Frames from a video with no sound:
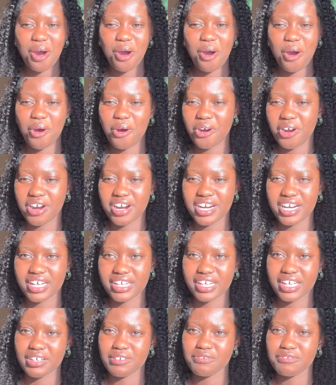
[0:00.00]
or
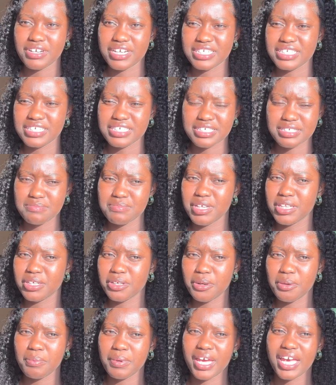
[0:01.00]
like racism a
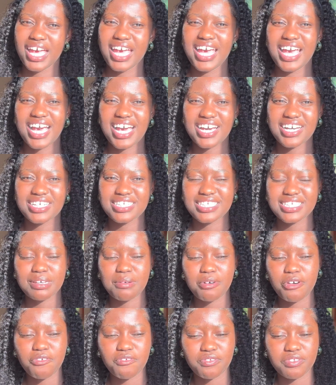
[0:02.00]
little bit, because some
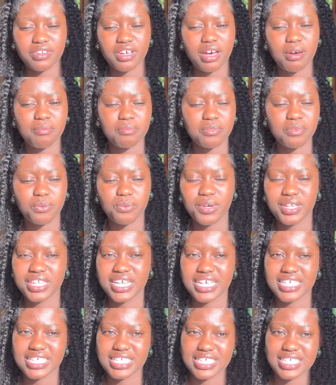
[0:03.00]
of them, when
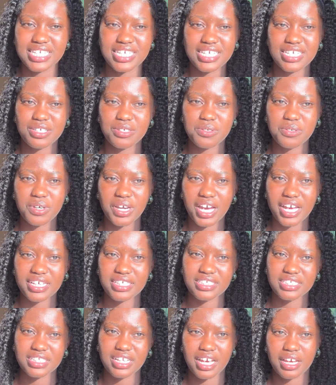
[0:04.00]
they see you
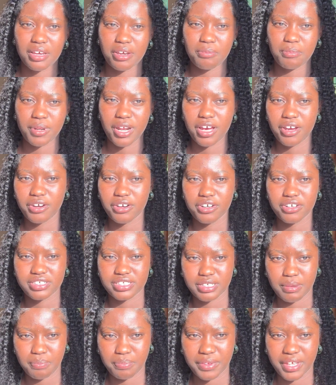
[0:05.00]
as like a black girl or
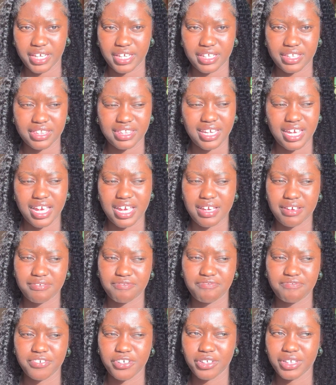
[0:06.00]
something, they
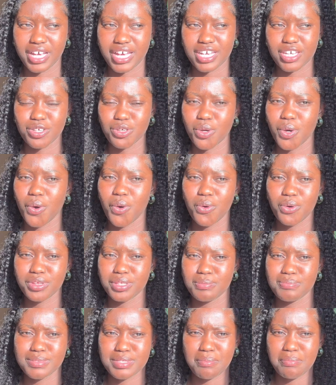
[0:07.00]
feel like you owe
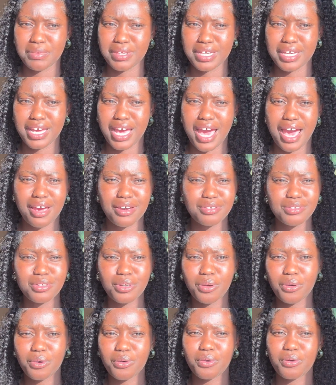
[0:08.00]
them something. I don't
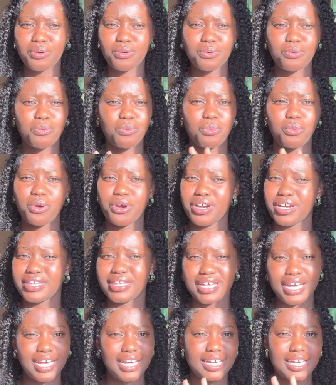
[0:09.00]
know where
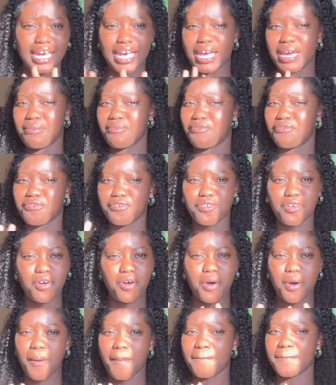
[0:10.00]
that came
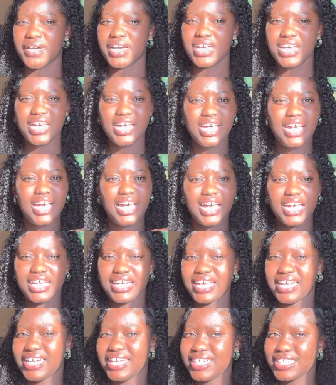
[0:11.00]
from.
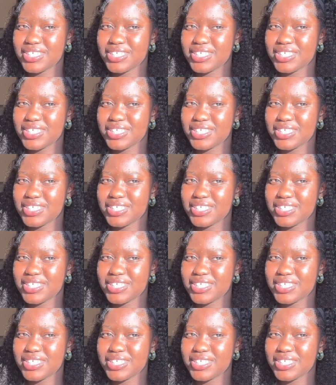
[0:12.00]
They need